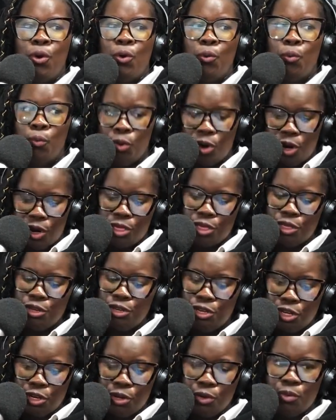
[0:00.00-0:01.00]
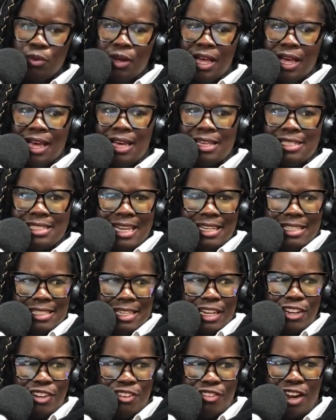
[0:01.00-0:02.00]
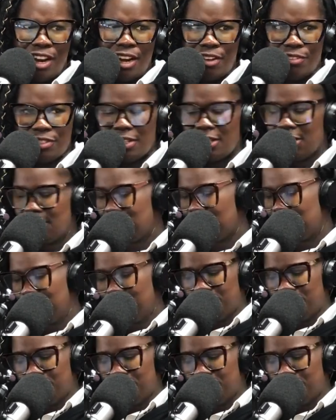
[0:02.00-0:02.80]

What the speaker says: worth you attending right after this.